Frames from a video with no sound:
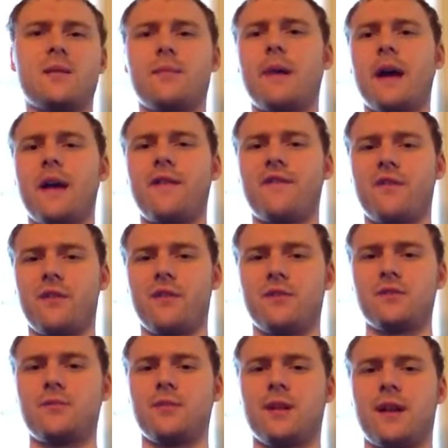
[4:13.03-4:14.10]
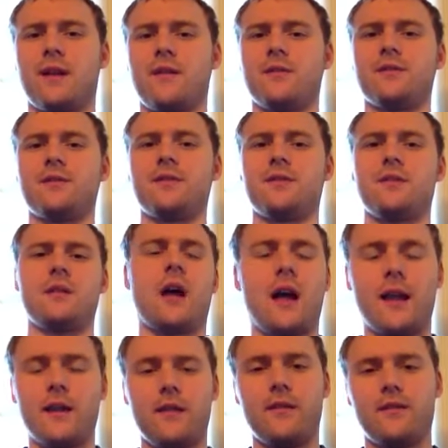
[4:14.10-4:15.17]
bad for those players.
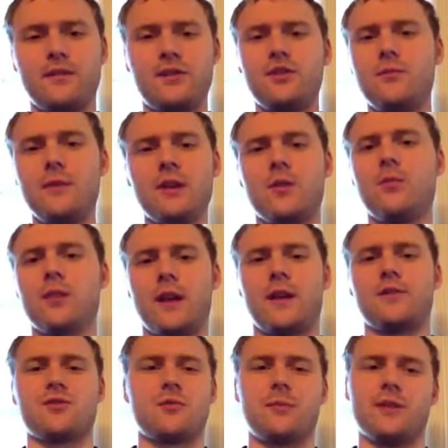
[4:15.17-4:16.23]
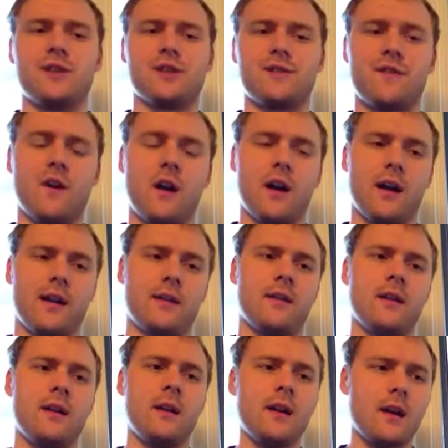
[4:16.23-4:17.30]
The 2 middle players will be just fine.
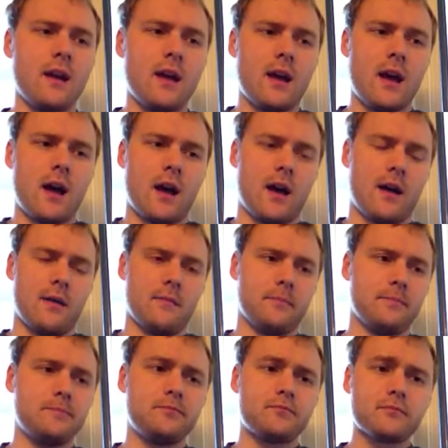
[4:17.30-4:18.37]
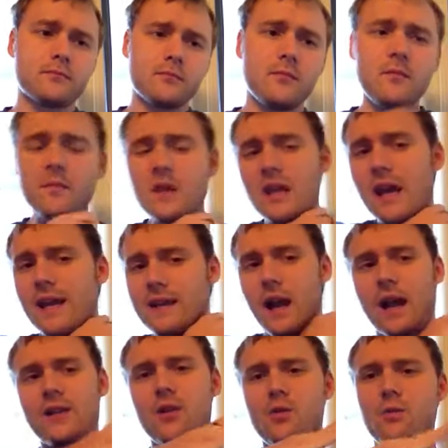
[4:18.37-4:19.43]

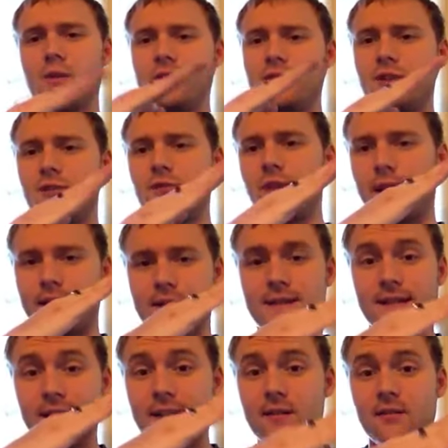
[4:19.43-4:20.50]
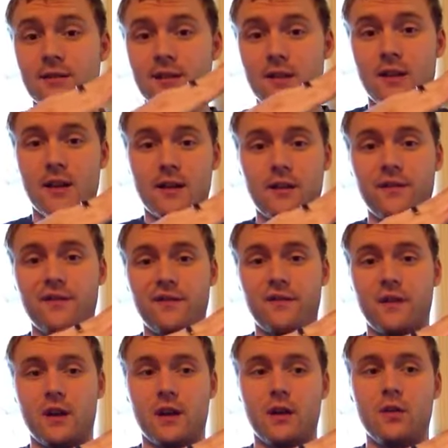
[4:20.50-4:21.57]
I don't want to do like a tilt. A lot
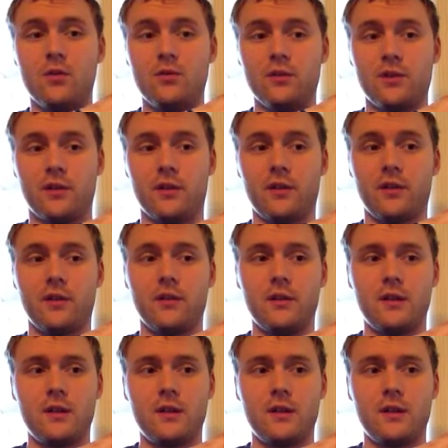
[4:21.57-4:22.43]
of older